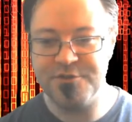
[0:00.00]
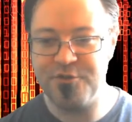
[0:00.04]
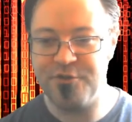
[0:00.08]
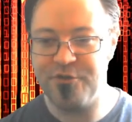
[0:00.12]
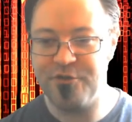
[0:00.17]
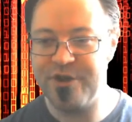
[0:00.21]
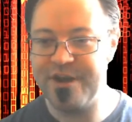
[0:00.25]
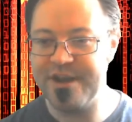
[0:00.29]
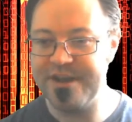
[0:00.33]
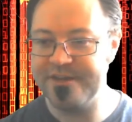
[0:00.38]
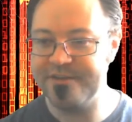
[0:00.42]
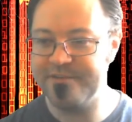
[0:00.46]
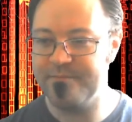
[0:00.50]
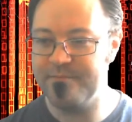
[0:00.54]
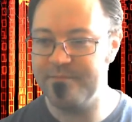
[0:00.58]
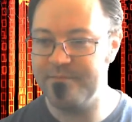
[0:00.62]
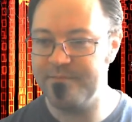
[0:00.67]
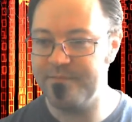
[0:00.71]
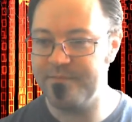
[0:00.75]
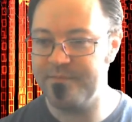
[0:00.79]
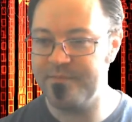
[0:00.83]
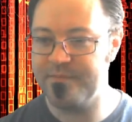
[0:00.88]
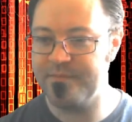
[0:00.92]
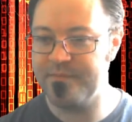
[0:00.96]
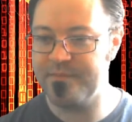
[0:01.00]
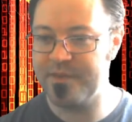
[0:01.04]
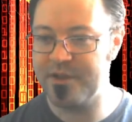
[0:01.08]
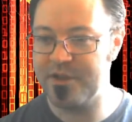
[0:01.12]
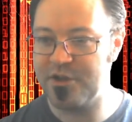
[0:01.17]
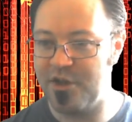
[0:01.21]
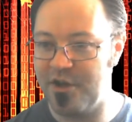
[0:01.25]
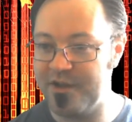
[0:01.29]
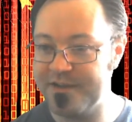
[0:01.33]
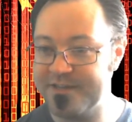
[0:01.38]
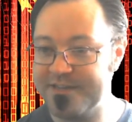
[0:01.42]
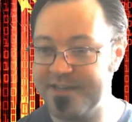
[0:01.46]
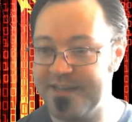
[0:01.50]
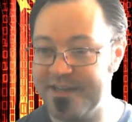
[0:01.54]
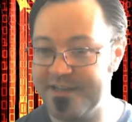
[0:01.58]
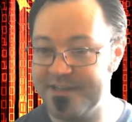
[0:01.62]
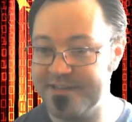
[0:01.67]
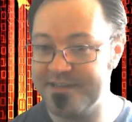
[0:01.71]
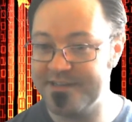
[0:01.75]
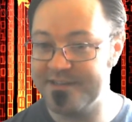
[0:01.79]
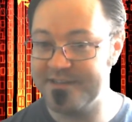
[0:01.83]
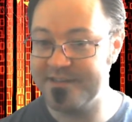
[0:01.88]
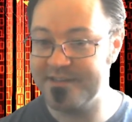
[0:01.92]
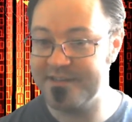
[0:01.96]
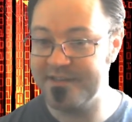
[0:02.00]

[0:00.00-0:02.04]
create content